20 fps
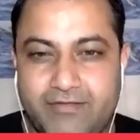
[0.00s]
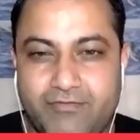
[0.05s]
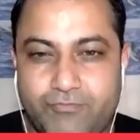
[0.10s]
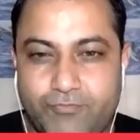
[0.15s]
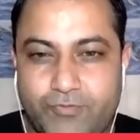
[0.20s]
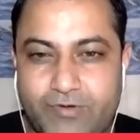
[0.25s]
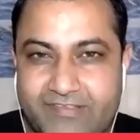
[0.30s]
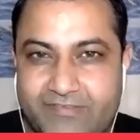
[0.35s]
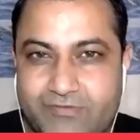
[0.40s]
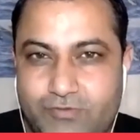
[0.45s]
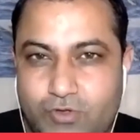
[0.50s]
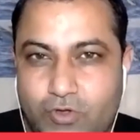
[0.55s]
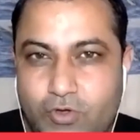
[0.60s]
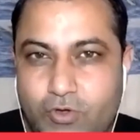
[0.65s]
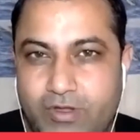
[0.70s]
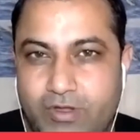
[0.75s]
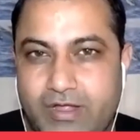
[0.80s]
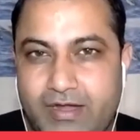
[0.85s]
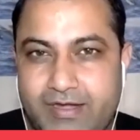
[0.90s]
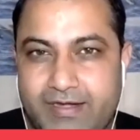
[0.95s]
What's
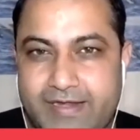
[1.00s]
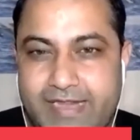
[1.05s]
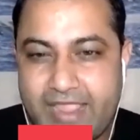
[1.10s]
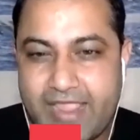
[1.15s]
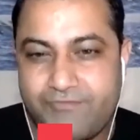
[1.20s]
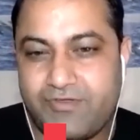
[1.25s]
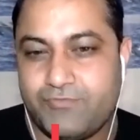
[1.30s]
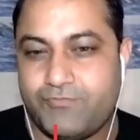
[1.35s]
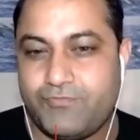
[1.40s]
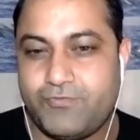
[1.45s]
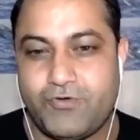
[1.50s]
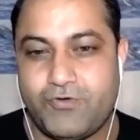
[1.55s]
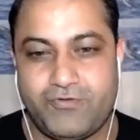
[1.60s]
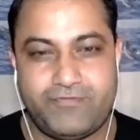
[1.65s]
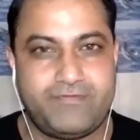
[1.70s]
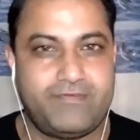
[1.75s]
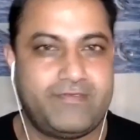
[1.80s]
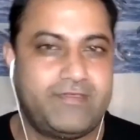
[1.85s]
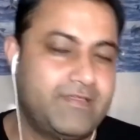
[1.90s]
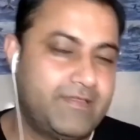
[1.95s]
your driving
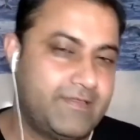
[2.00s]
force?